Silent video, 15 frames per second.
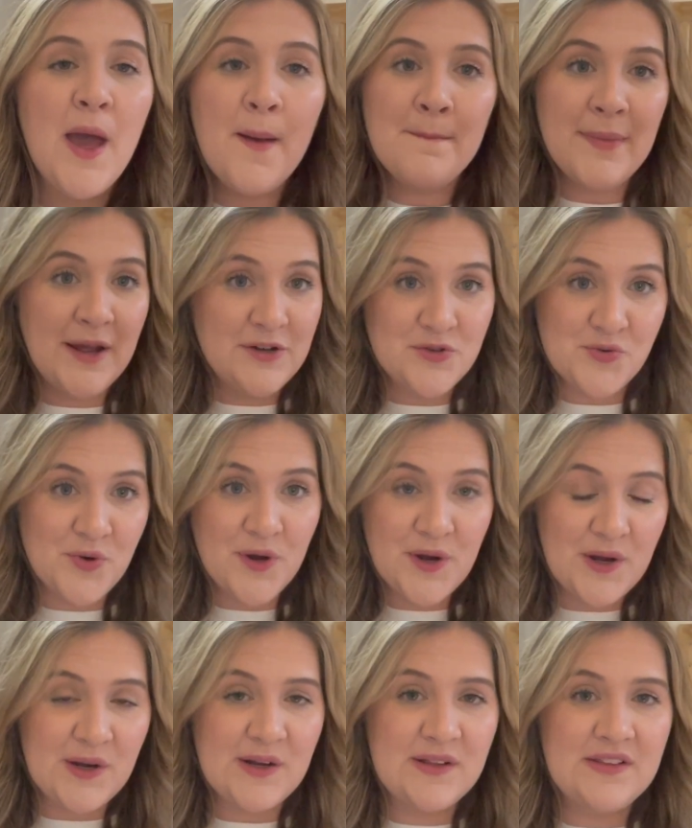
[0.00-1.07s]
my drawer
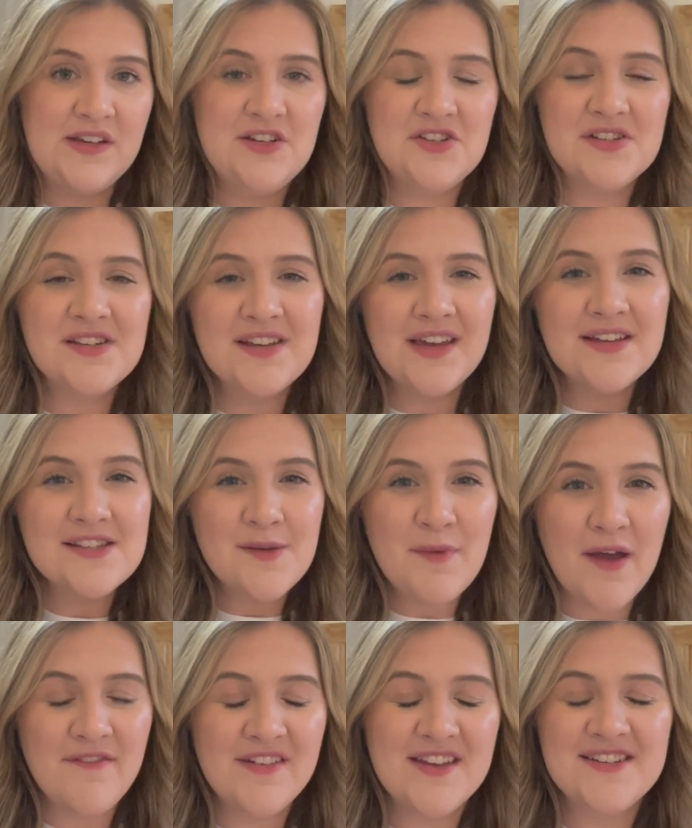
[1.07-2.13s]
currently just in case I'm
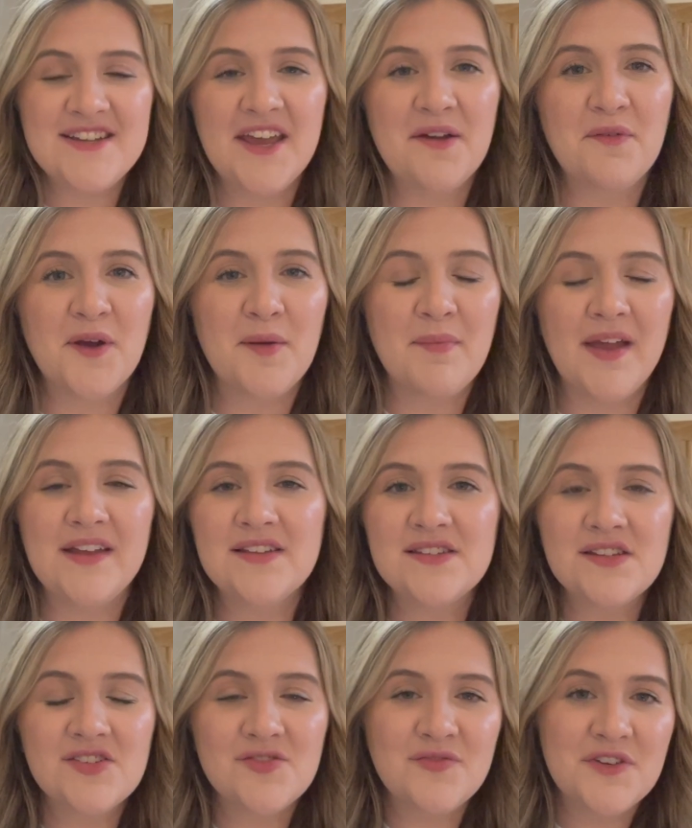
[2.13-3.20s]
having a day where my
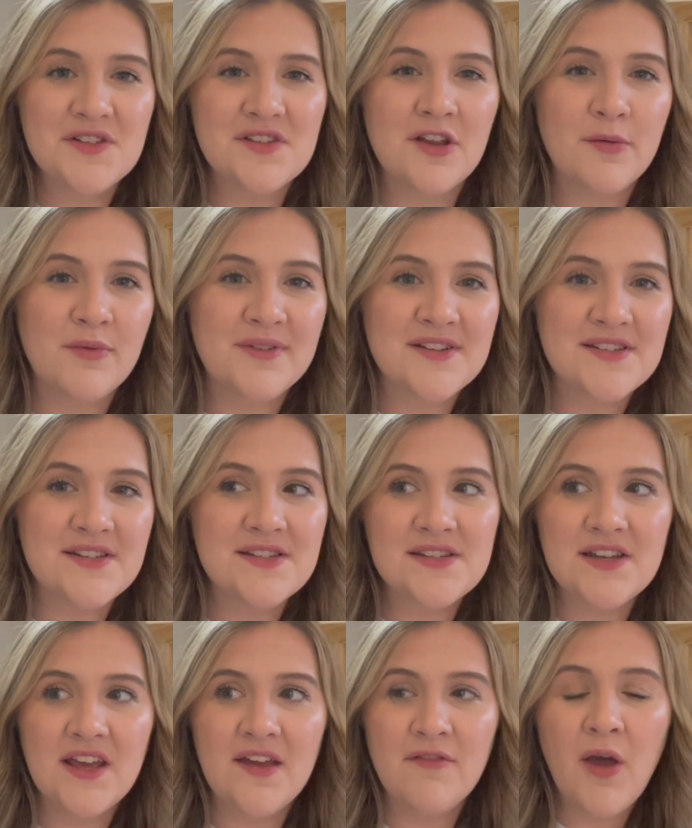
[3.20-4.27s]
incision feels a little bit more
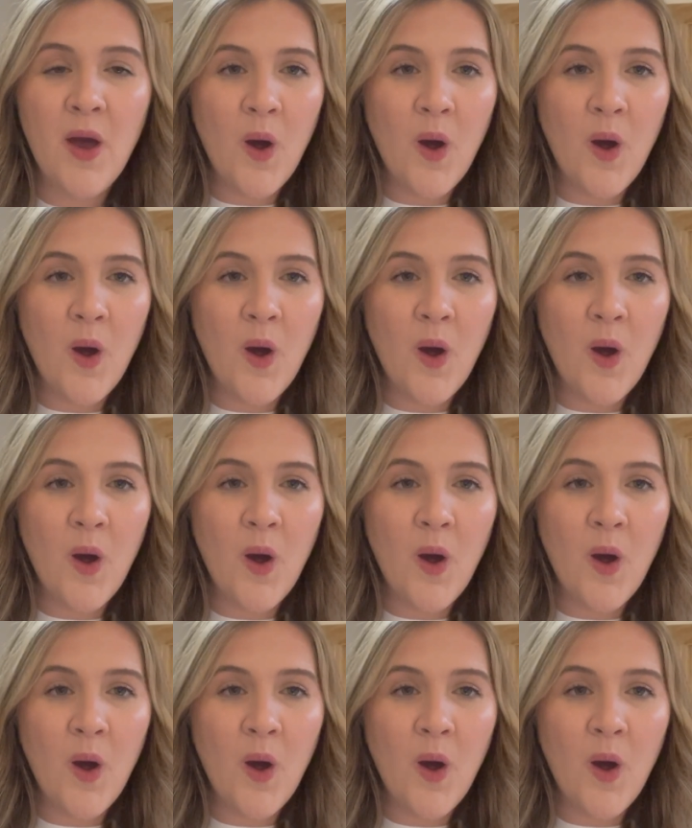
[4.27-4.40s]
sensitive,